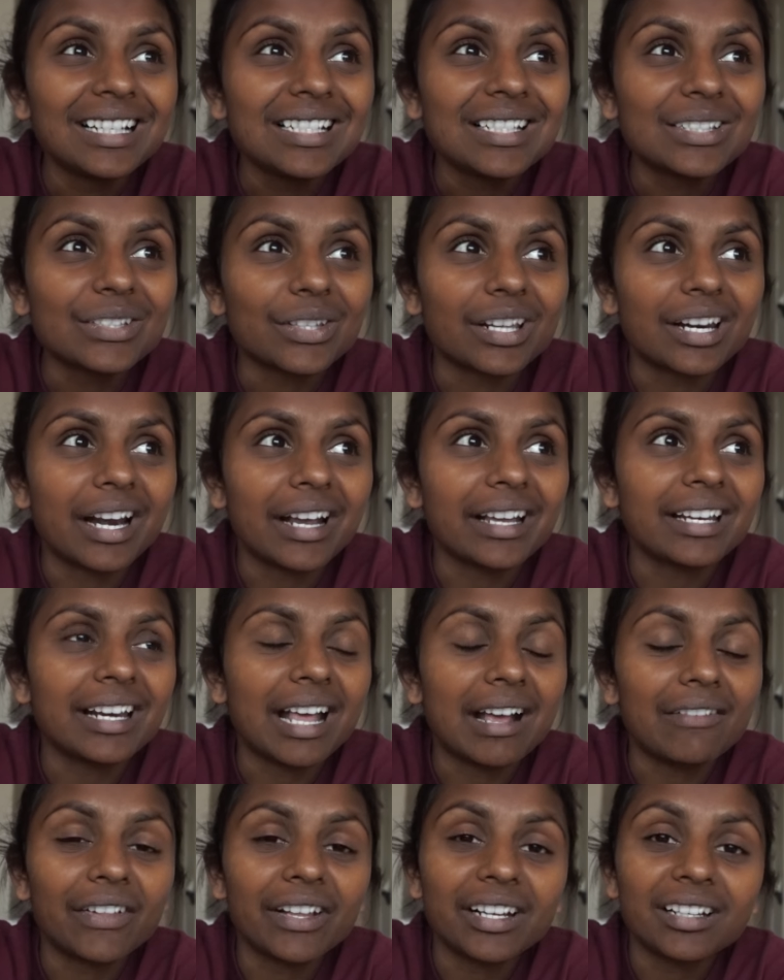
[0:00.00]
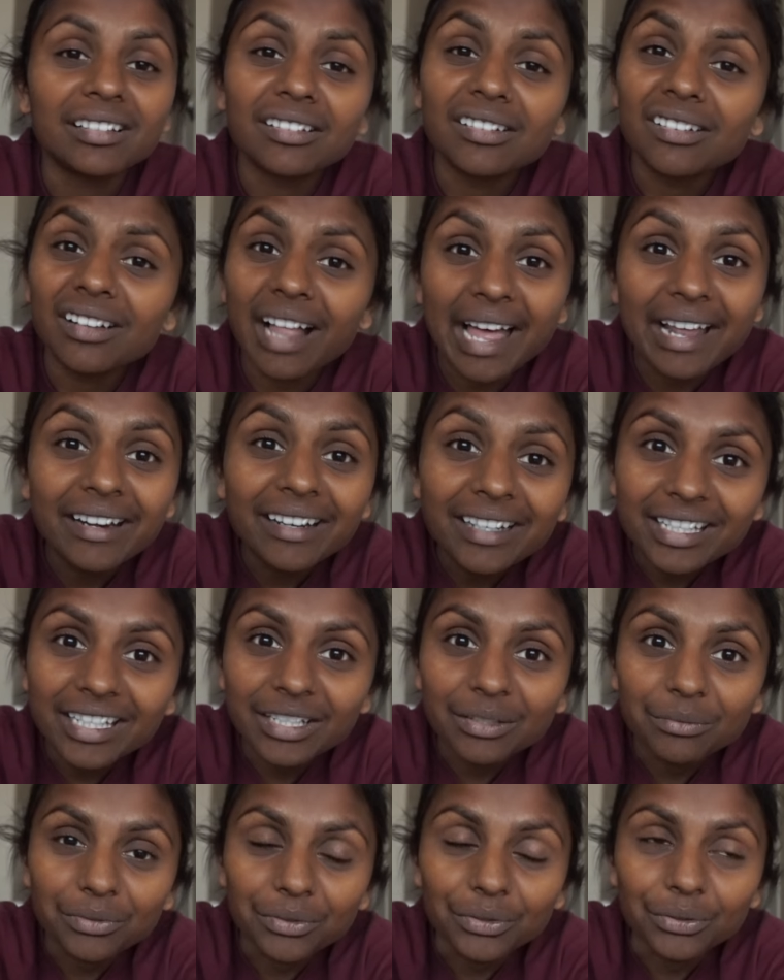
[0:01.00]
so that I can have like a little
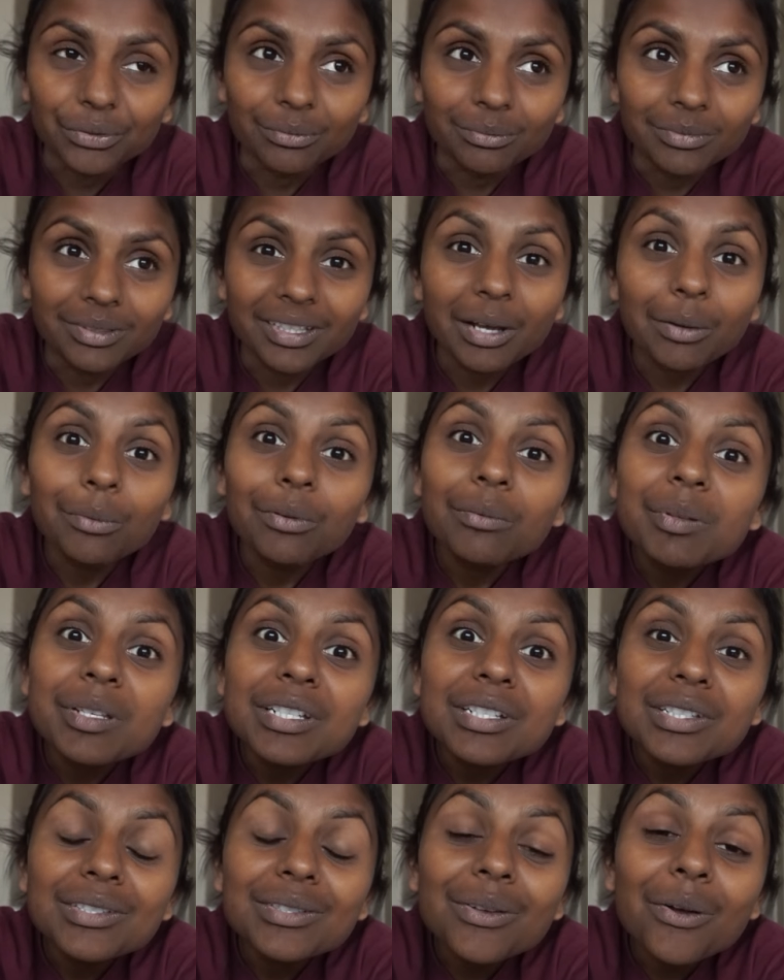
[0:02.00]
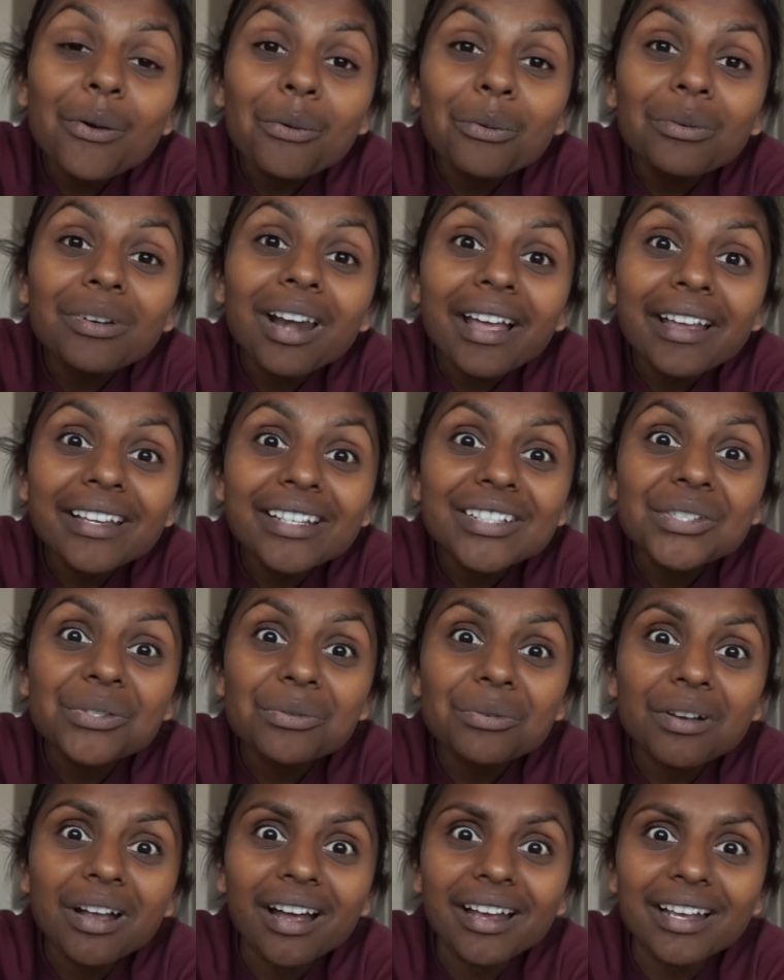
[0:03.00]
editing room. That would be so nice,
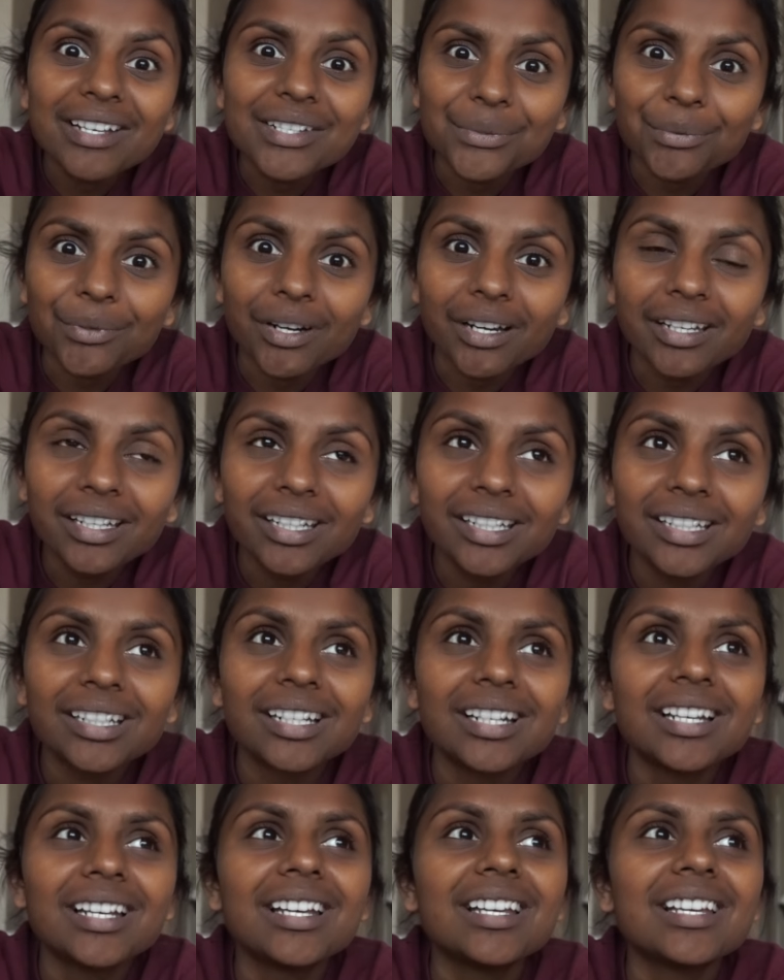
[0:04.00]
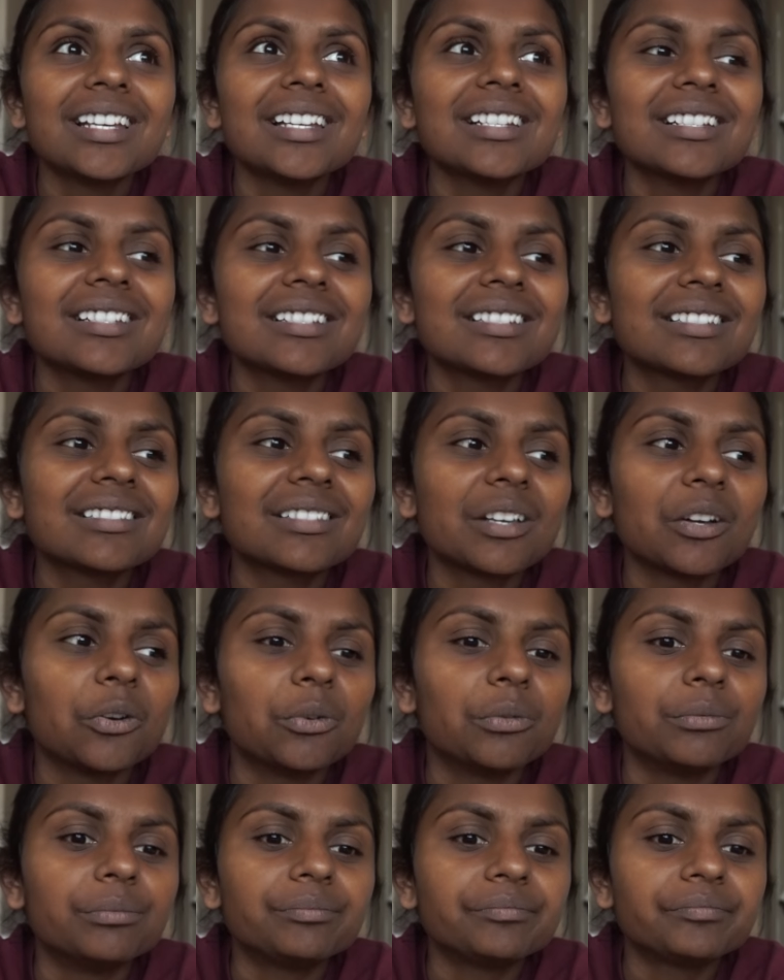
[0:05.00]
you guys, right?
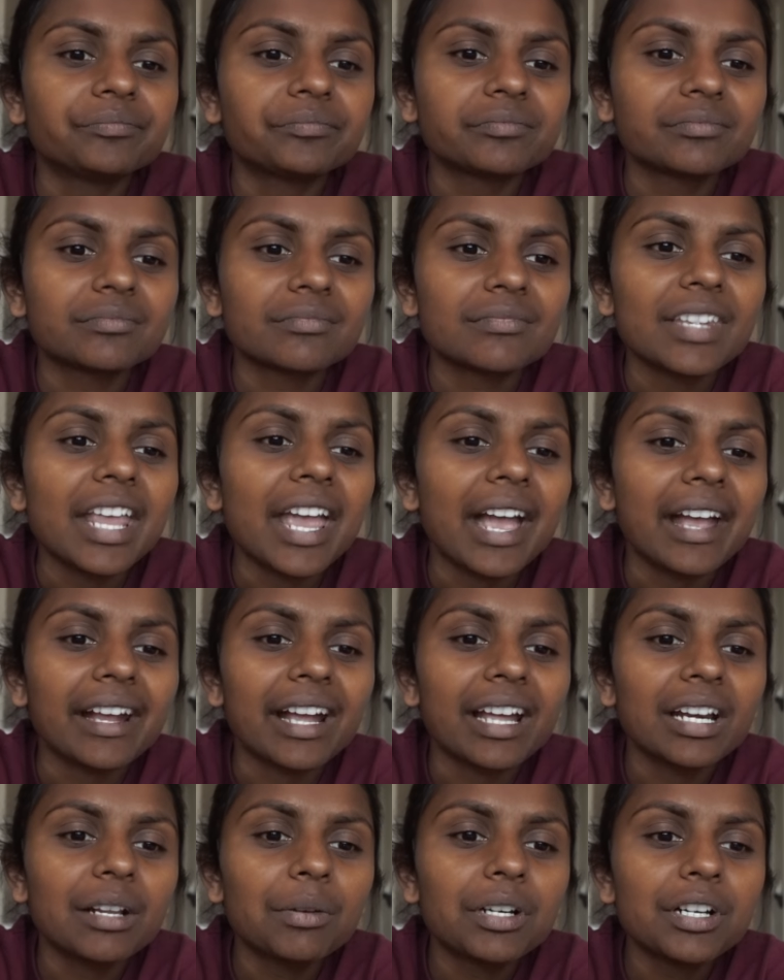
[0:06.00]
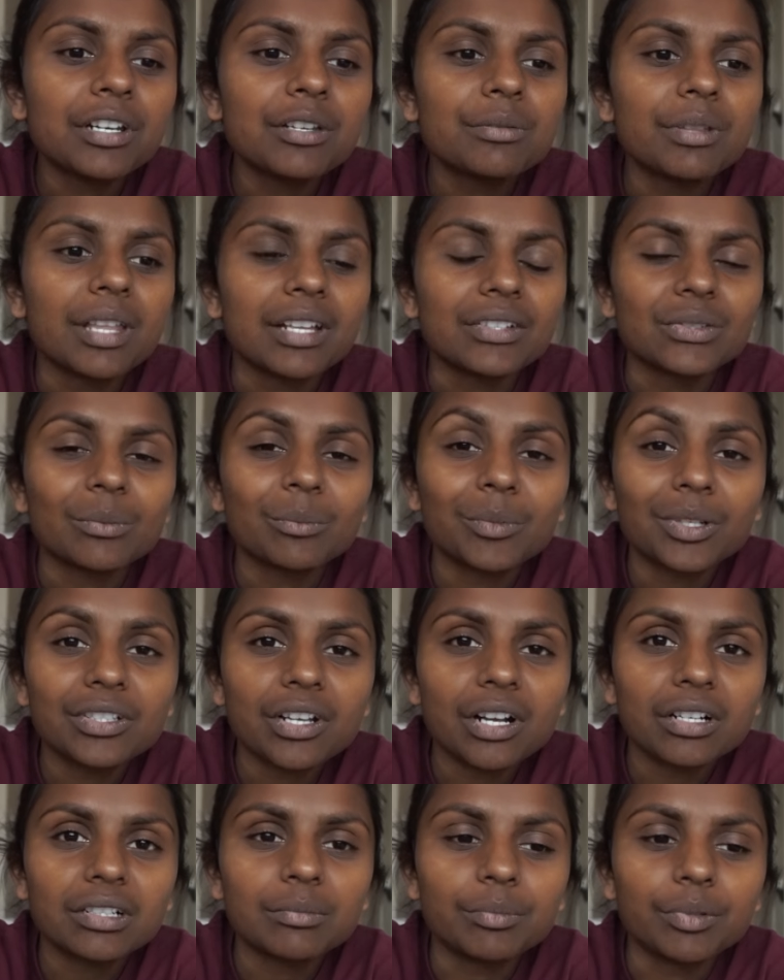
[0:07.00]
So yeah, I kind of want to do that. So I'm going to
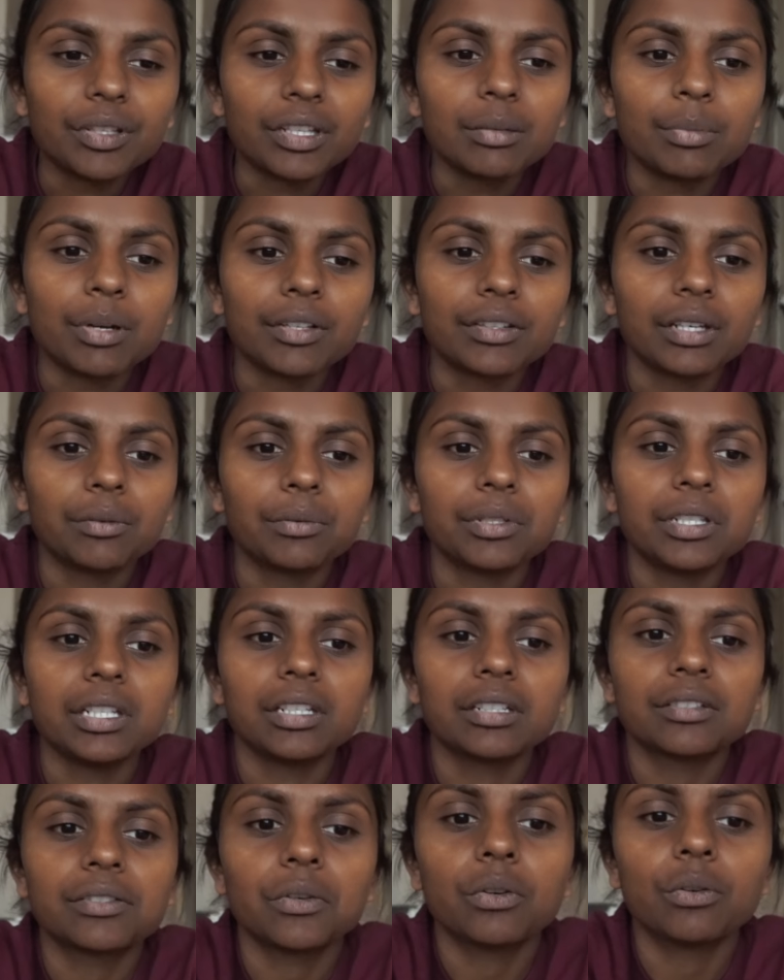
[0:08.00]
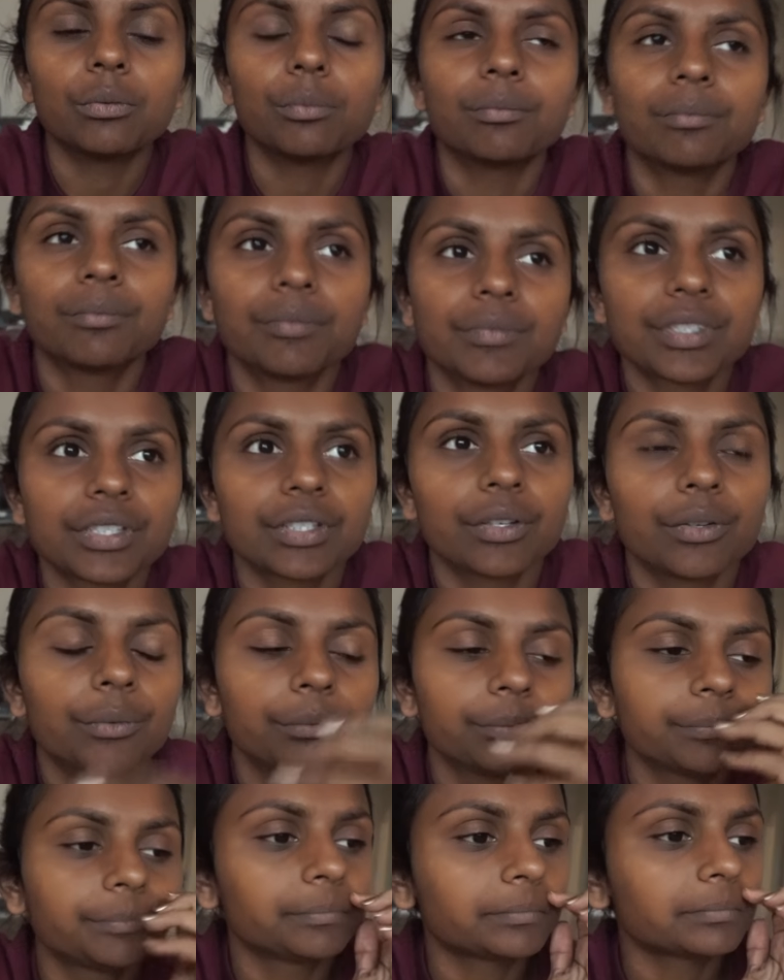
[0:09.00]
talk to Billy about that when he gets home.
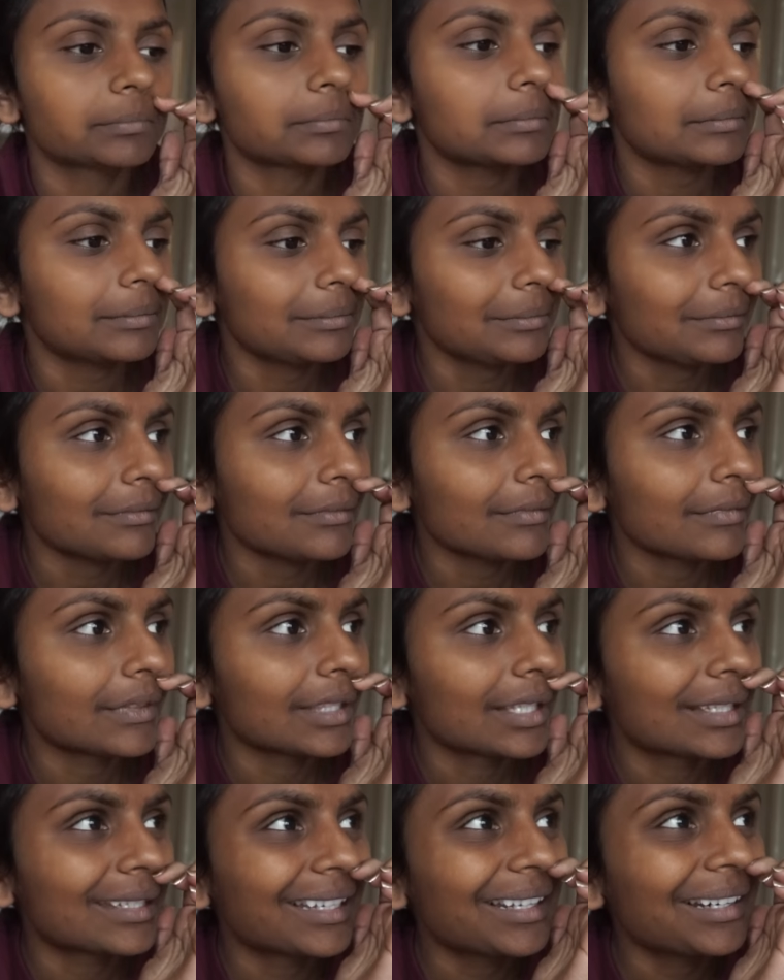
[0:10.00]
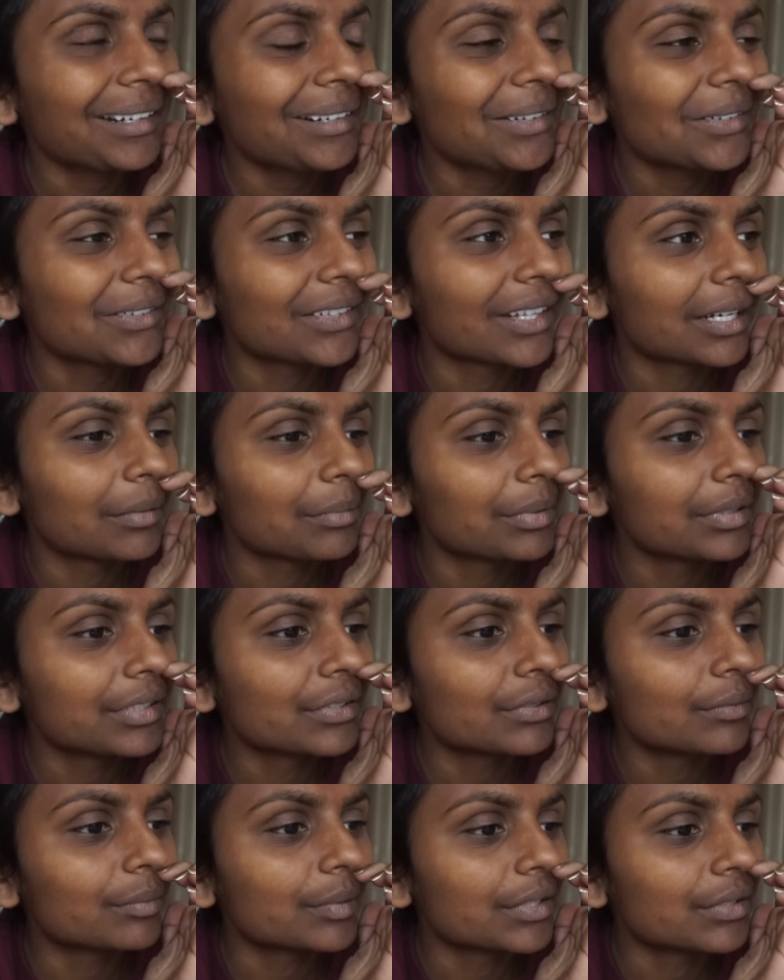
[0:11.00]
So I don't know, that'll be
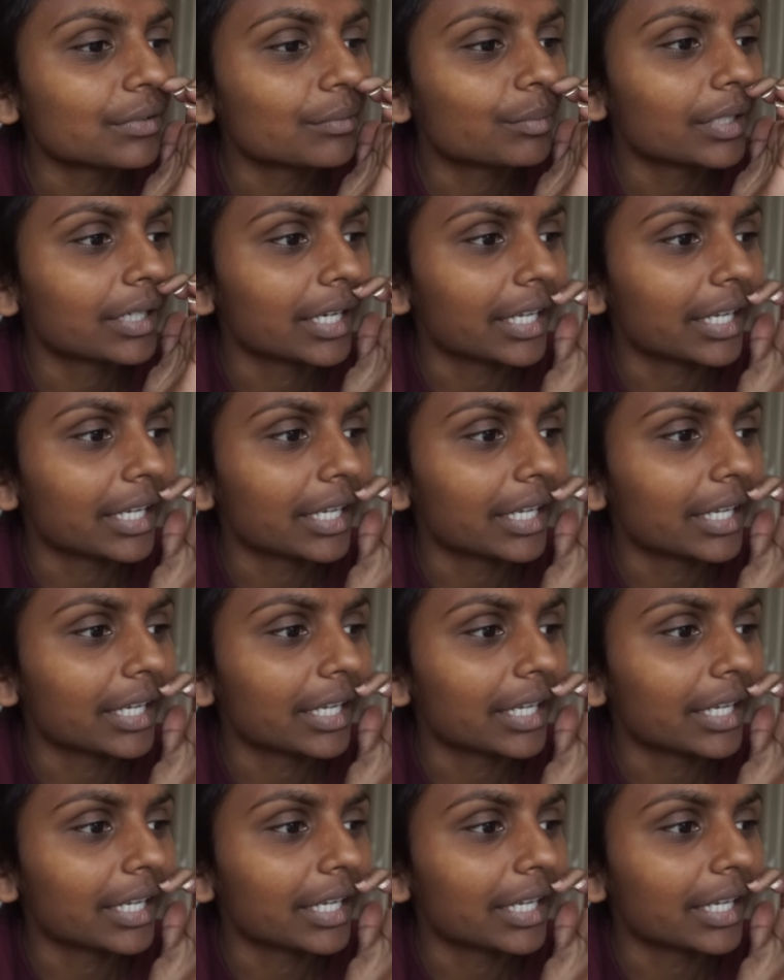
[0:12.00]
super, super